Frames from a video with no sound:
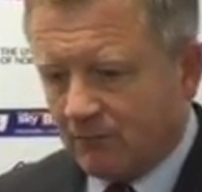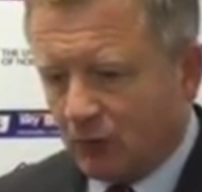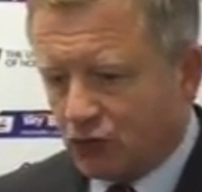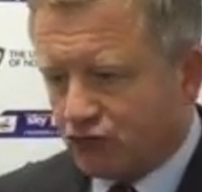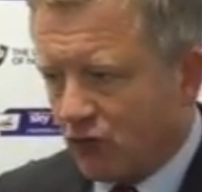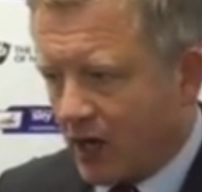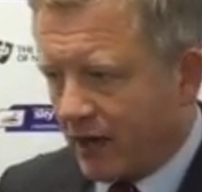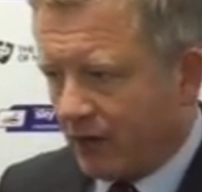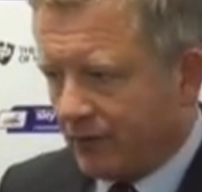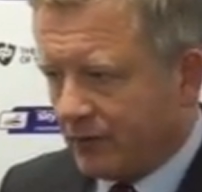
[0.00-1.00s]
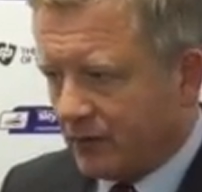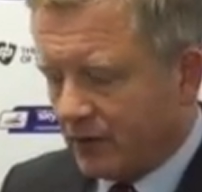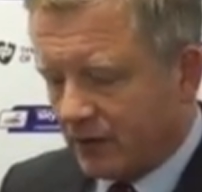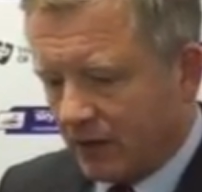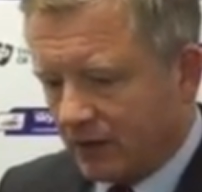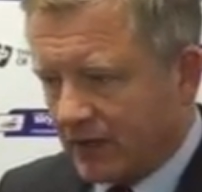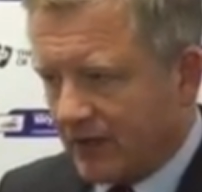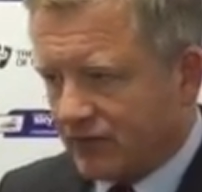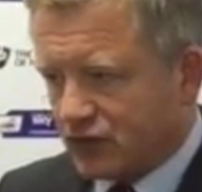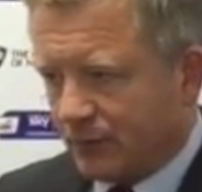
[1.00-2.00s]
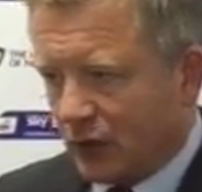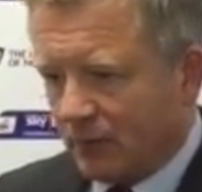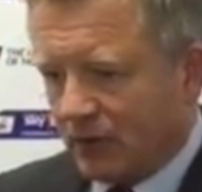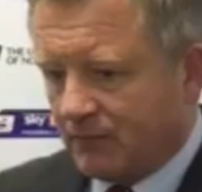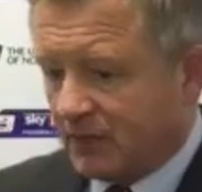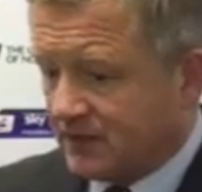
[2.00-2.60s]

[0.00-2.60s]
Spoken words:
pushed right on and gave us a problem.